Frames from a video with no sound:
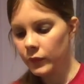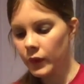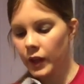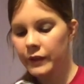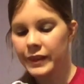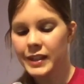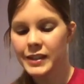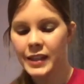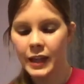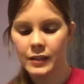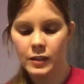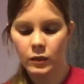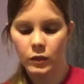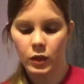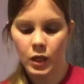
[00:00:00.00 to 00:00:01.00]
This has
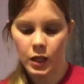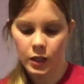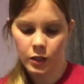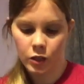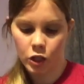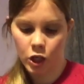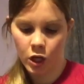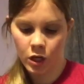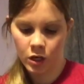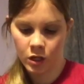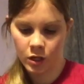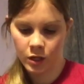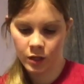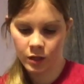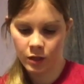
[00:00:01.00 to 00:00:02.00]
a large,
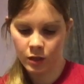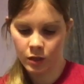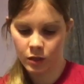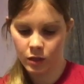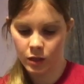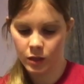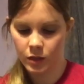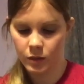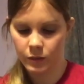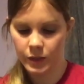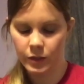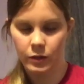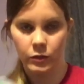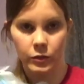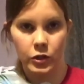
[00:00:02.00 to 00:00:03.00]
I
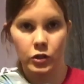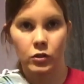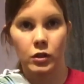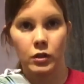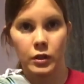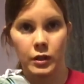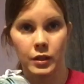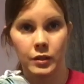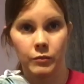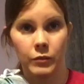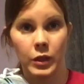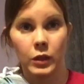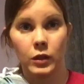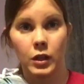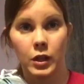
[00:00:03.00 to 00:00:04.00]
don't know what you call it,
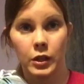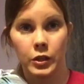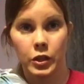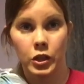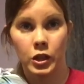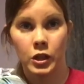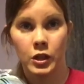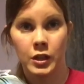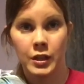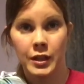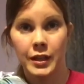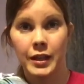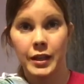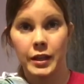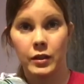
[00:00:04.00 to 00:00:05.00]
a large
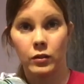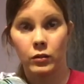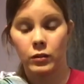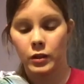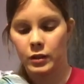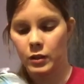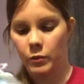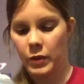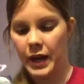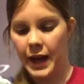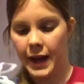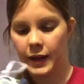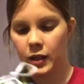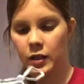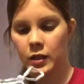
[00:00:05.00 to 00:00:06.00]
heel in the
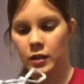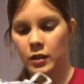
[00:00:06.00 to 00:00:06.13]
back.